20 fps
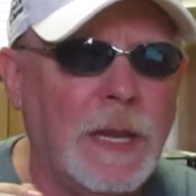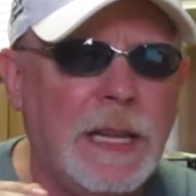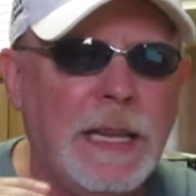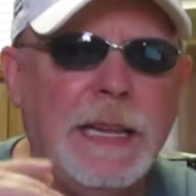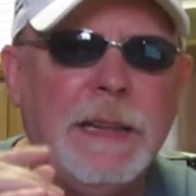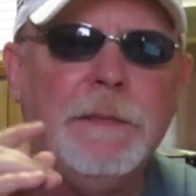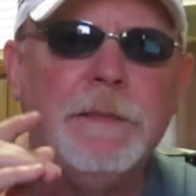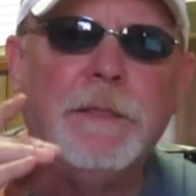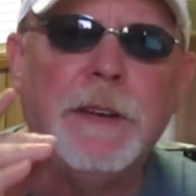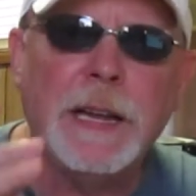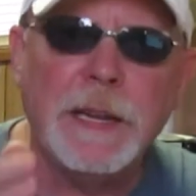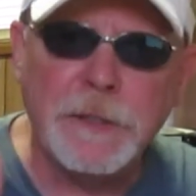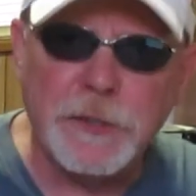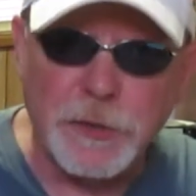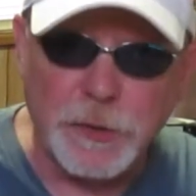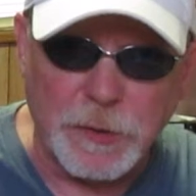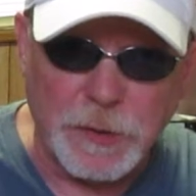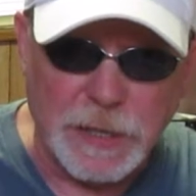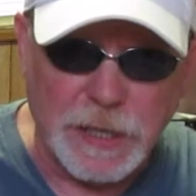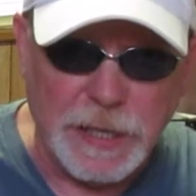
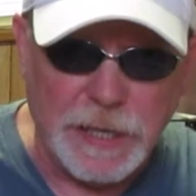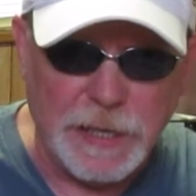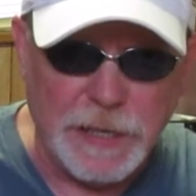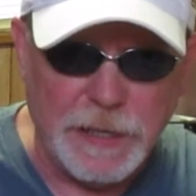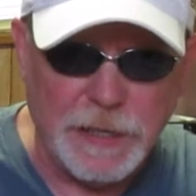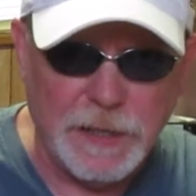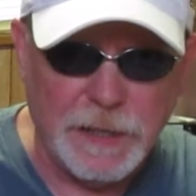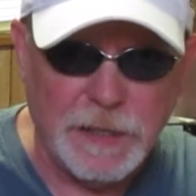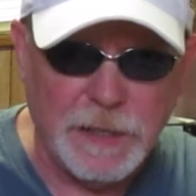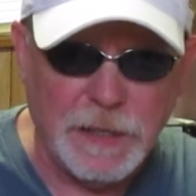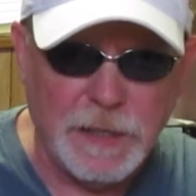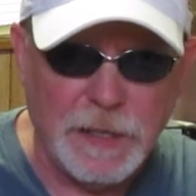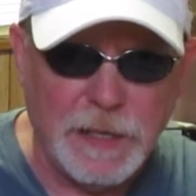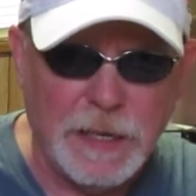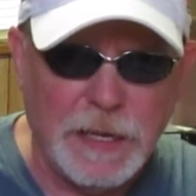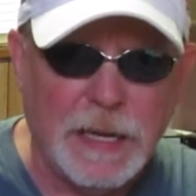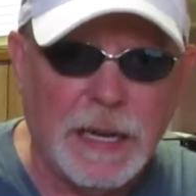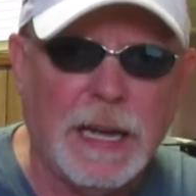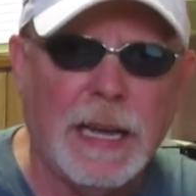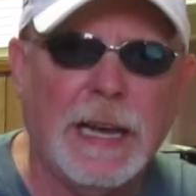eventually
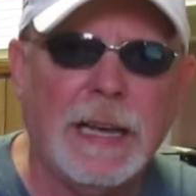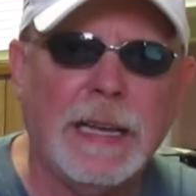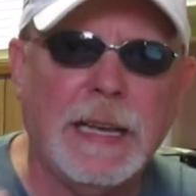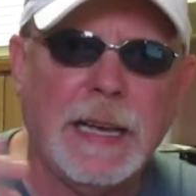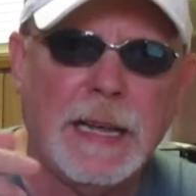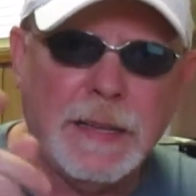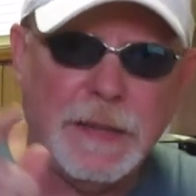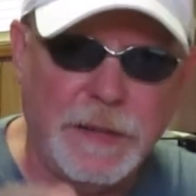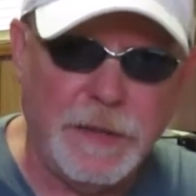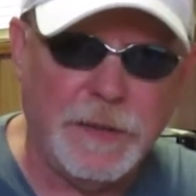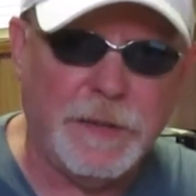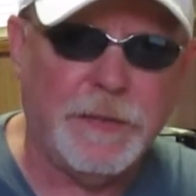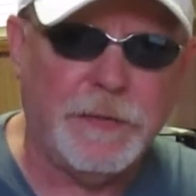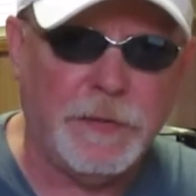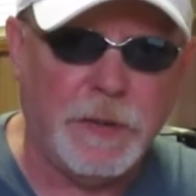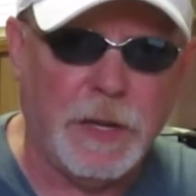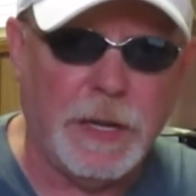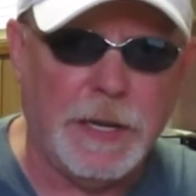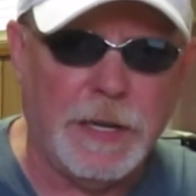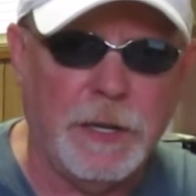I got this
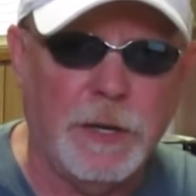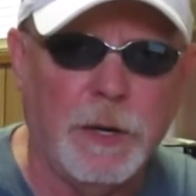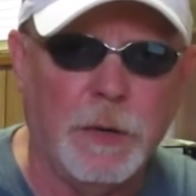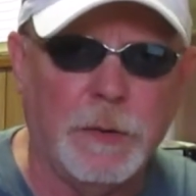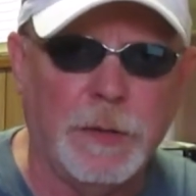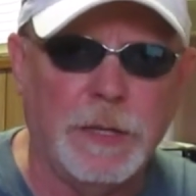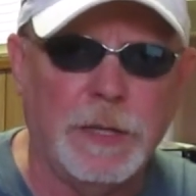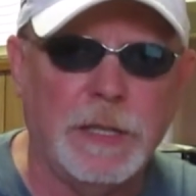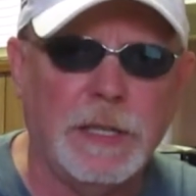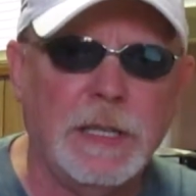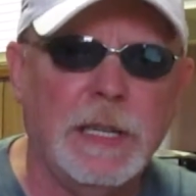flight going.